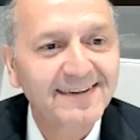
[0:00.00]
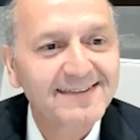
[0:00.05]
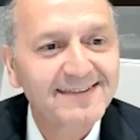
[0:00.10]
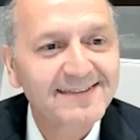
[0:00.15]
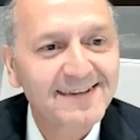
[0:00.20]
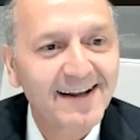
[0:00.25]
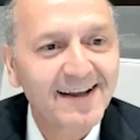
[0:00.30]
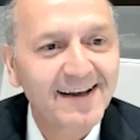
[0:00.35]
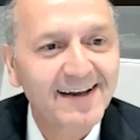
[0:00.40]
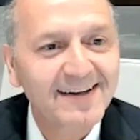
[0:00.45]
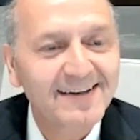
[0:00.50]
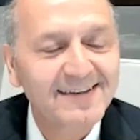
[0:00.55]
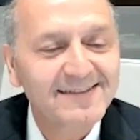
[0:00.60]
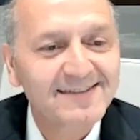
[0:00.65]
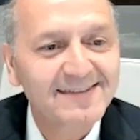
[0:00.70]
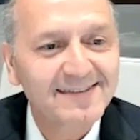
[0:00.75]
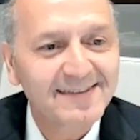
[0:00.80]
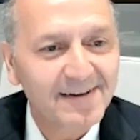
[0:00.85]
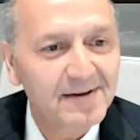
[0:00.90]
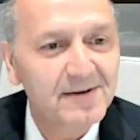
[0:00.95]

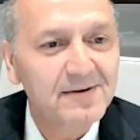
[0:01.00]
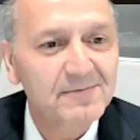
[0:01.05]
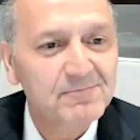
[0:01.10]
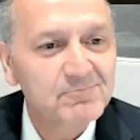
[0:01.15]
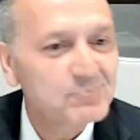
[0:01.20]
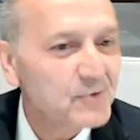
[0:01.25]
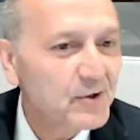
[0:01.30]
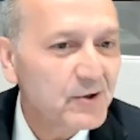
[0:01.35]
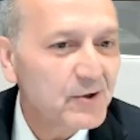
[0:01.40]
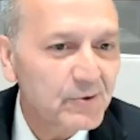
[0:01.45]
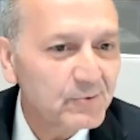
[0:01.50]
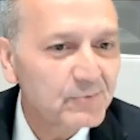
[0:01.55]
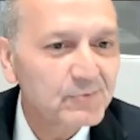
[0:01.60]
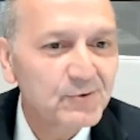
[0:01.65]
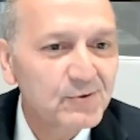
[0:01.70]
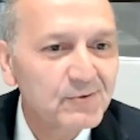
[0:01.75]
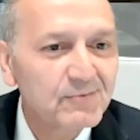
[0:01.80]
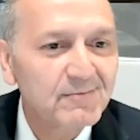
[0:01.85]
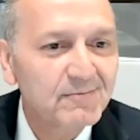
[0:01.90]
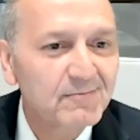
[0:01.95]
slides,
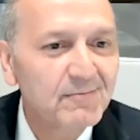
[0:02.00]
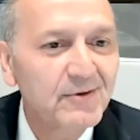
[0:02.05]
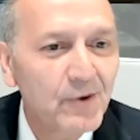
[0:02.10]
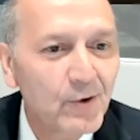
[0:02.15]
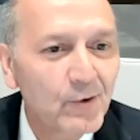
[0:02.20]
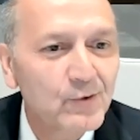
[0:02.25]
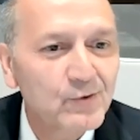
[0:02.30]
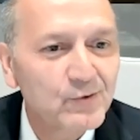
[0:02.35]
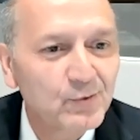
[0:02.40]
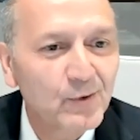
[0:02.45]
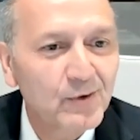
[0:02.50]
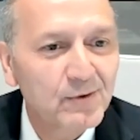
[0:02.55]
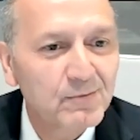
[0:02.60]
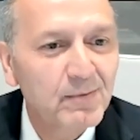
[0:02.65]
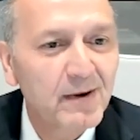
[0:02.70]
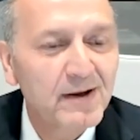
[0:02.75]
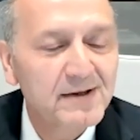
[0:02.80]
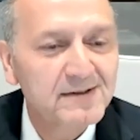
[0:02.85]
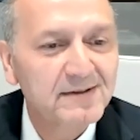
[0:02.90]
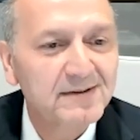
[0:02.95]
nodes with
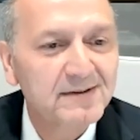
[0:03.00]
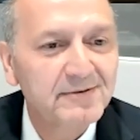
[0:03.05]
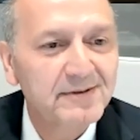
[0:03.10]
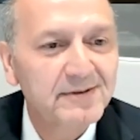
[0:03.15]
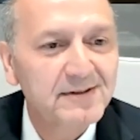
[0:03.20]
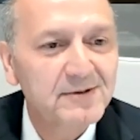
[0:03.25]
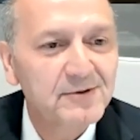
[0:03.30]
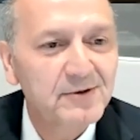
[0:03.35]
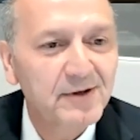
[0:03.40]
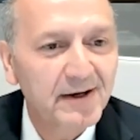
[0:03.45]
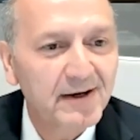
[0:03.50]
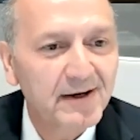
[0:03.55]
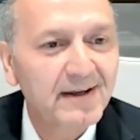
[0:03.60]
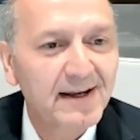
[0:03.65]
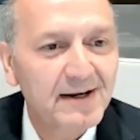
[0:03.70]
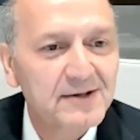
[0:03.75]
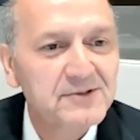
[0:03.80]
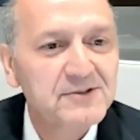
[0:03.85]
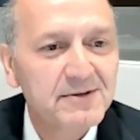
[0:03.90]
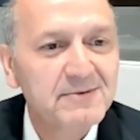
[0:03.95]
positivity, you're going to
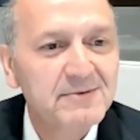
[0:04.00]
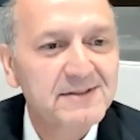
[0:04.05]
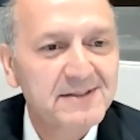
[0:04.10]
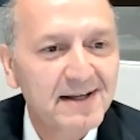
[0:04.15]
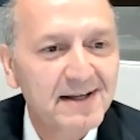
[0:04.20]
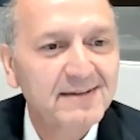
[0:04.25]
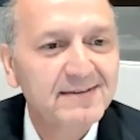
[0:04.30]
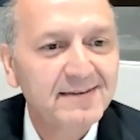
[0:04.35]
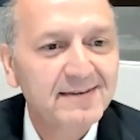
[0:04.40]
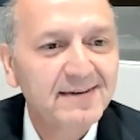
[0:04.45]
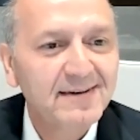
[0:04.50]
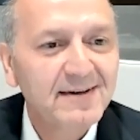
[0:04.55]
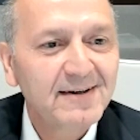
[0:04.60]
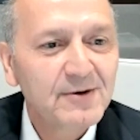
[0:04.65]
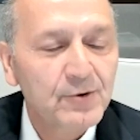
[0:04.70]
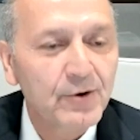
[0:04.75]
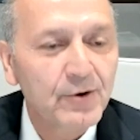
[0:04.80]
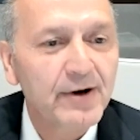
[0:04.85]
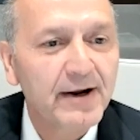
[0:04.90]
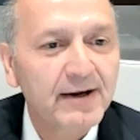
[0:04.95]
catch them. Is that
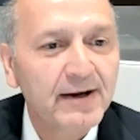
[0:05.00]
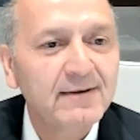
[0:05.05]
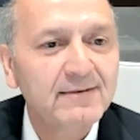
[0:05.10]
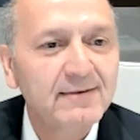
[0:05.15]
correct?